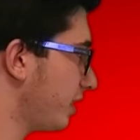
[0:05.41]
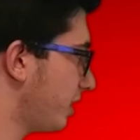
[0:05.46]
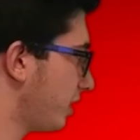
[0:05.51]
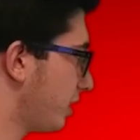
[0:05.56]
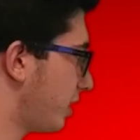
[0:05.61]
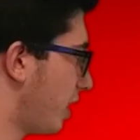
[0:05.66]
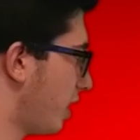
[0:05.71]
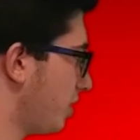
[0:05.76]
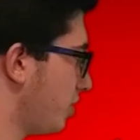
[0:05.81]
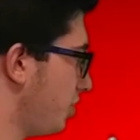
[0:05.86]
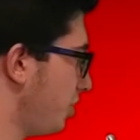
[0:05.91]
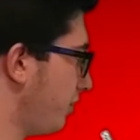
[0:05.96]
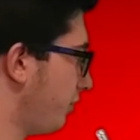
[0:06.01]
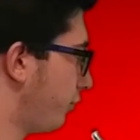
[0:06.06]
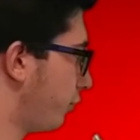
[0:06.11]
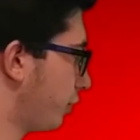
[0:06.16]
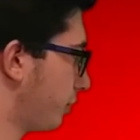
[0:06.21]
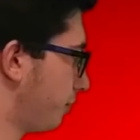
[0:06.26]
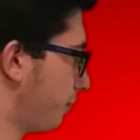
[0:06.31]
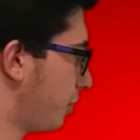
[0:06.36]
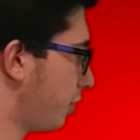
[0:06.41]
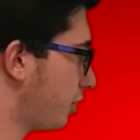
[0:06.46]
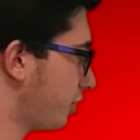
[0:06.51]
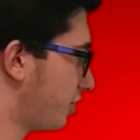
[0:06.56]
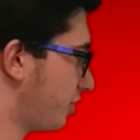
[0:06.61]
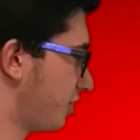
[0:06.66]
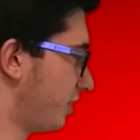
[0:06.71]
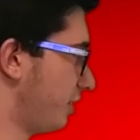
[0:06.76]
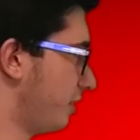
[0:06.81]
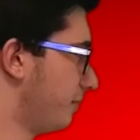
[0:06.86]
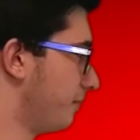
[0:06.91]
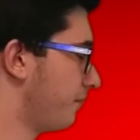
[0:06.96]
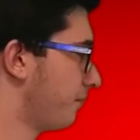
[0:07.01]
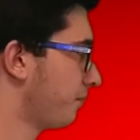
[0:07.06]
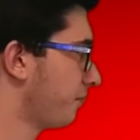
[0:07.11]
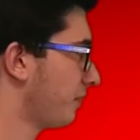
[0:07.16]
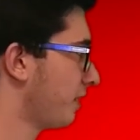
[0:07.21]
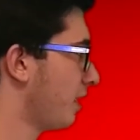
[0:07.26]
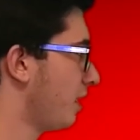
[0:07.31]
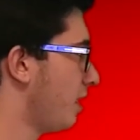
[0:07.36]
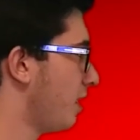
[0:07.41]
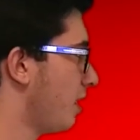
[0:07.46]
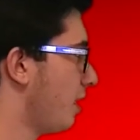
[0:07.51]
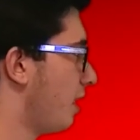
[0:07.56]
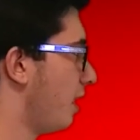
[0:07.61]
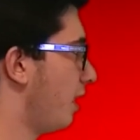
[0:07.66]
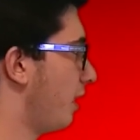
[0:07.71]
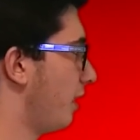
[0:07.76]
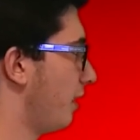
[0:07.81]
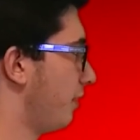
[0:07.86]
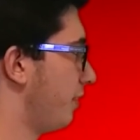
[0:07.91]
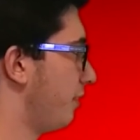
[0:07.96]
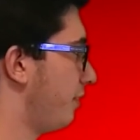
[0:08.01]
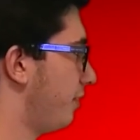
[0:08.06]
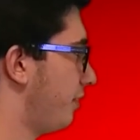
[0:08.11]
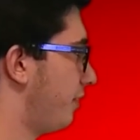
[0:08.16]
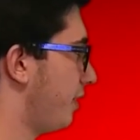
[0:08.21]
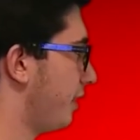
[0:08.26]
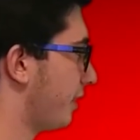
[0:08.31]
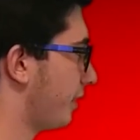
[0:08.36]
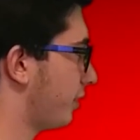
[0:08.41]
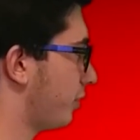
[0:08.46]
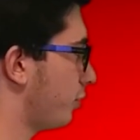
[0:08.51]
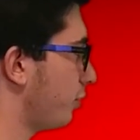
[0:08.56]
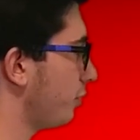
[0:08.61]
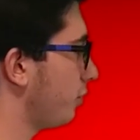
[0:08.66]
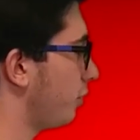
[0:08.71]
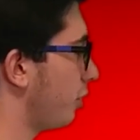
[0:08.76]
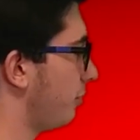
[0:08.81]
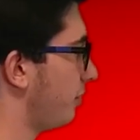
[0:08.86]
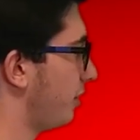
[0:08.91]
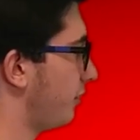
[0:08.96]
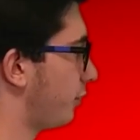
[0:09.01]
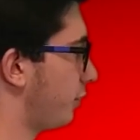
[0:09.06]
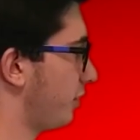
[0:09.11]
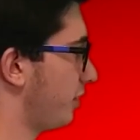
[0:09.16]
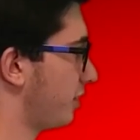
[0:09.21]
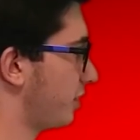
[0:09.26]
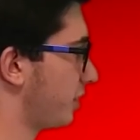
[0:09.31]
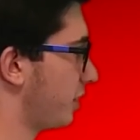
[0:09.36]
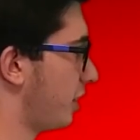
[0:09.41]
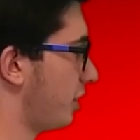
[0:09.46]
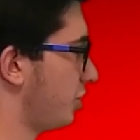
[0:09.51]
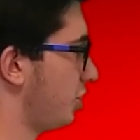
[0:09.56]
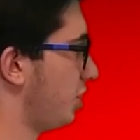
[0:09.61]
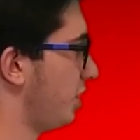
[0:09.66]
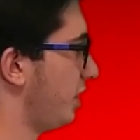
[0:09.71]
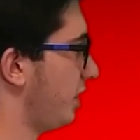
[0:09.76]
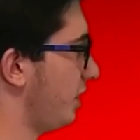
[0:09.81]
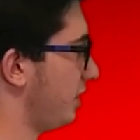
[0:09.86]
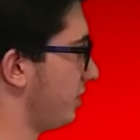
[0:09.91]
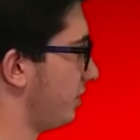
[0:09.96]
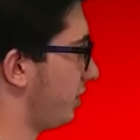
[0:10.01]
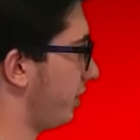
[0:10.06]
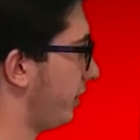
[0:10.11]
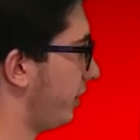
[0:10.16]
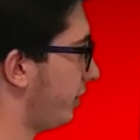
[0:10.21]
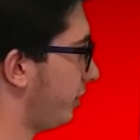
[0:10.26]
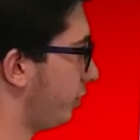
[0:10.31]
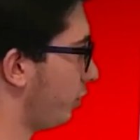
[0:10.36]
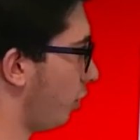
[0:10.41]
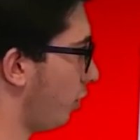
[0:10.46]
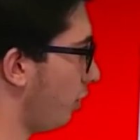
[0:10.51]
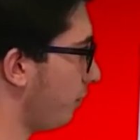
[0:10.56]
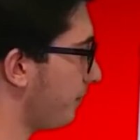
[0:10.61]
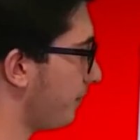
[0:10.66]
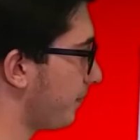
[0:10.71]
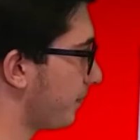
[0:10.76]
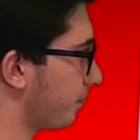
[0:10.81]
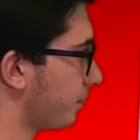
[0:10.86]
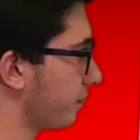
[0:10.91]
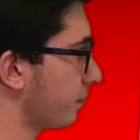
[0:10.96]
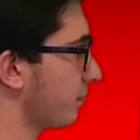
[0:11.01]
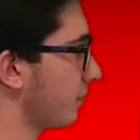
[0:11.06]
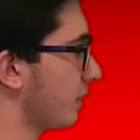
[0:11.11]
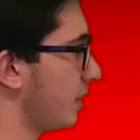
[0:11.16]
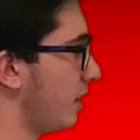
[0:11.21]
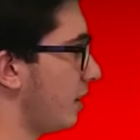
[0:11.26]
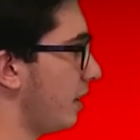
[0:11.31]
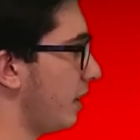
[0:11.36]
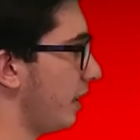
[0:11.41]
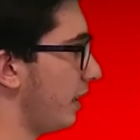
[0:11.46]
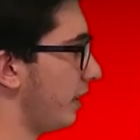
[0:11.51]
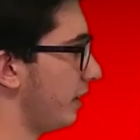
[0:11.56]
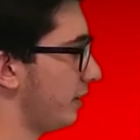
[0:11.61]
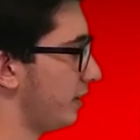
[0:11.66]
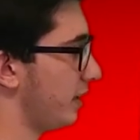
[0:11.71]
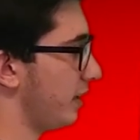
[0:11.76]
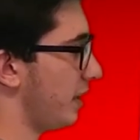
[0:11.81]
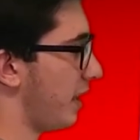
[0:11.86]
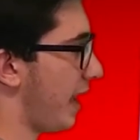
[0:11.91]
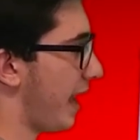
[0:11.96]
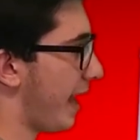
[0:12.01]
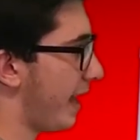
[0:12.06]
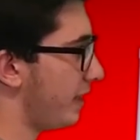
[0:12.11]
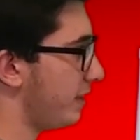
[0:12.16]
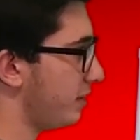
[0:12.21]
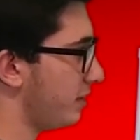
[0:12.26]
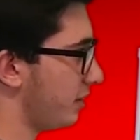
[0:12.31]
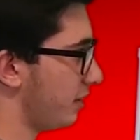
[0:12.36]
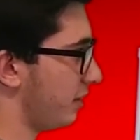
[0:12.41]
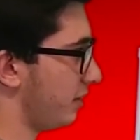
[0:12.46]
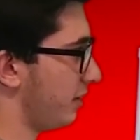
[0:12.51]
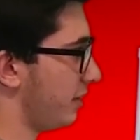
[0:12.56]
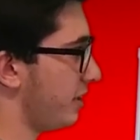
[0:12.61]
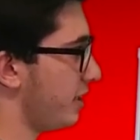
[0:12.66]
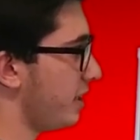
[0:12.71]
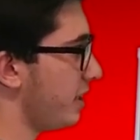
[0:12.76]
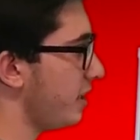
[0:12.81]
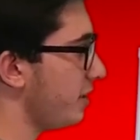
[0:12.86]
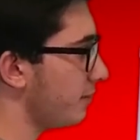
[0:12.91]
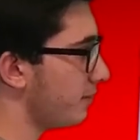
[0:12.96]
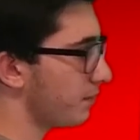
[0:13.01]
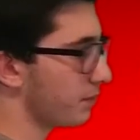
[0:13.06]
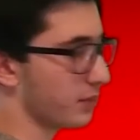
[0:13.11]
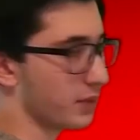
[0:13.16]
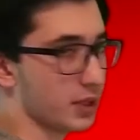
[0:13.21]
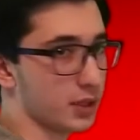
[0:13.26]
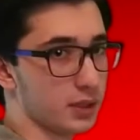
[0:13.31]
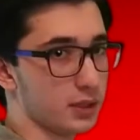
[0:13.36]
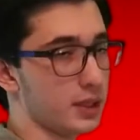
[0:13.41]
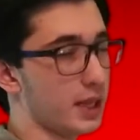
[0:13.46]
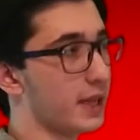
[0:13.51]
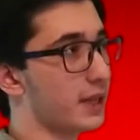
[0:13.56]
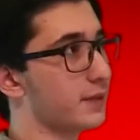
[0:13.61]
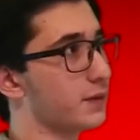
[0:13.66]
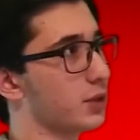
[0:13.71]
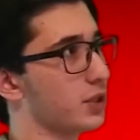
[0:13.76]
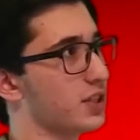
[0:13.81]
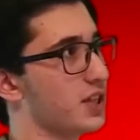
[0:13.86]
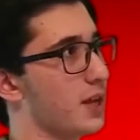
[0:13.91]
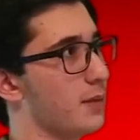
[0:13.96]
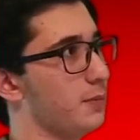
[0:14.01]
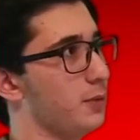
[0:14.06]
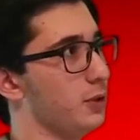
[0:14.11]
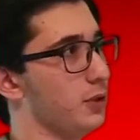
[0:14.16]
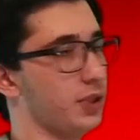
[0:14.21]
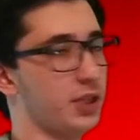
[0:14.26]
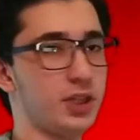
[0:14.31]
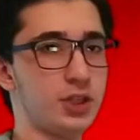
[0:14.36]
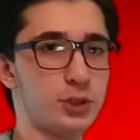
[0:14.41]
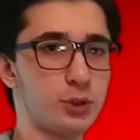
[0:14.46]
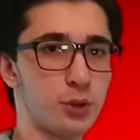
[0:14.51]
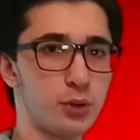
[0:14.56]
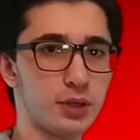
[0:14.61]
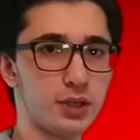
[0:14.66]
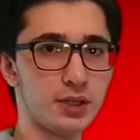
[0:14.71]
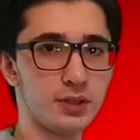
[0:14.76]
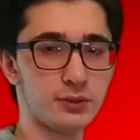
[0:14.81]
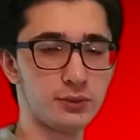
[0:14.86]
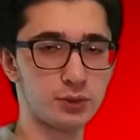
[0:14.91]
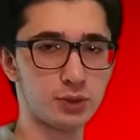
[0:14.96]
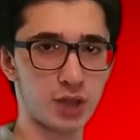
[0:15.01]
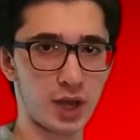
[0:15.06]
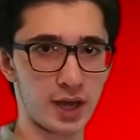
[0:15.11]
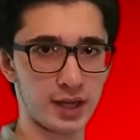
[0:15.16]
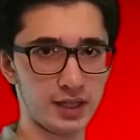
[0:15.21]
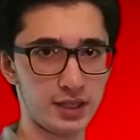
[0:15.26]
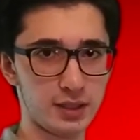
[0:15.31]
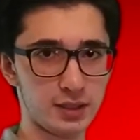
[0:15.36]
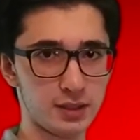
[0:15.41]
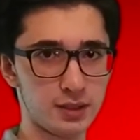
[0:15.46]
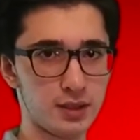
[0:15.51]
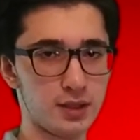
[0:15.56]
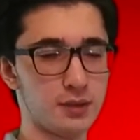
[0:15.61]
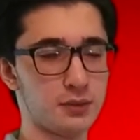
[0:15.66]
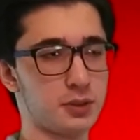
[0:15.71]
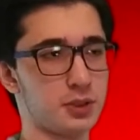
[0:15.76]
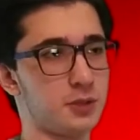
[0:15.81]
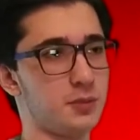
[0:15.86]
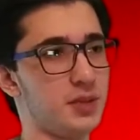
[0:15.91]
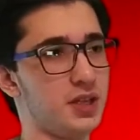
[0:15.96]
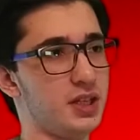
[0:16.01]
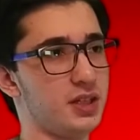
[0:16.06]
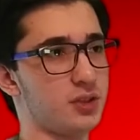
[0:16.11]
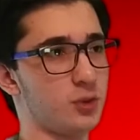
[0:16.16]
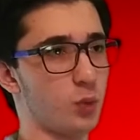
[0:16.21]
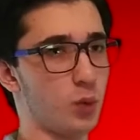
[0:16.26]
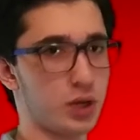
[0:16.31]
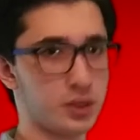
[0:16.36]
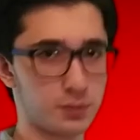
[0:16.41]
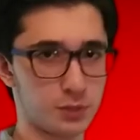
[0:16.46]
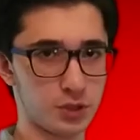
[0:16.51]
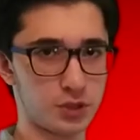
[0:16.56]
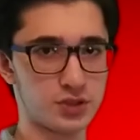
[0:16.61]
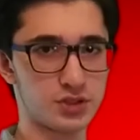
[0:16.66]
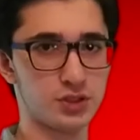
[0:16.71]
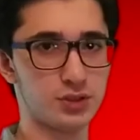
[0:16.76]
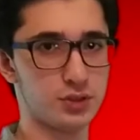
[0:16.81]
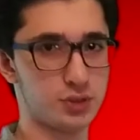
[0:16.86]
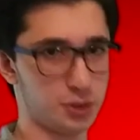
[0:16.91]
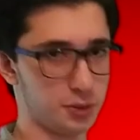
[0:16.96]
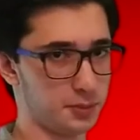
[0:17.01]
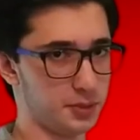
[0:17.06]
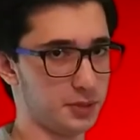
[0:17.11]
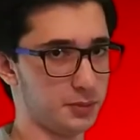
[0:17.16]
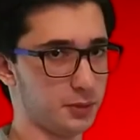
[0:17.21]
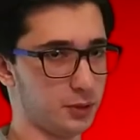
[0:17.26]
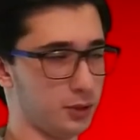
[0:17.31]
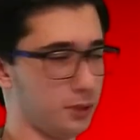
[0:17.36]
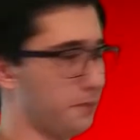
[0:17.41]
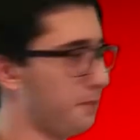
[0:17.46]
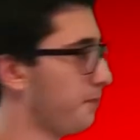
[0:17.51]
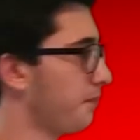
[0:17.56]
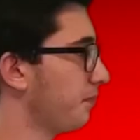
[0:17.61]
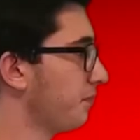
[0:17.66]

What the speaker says: the kanji for person. The kunyomi for this kanji is hito. It can end in ri, like for example, hitori, futari, which means one person, two people.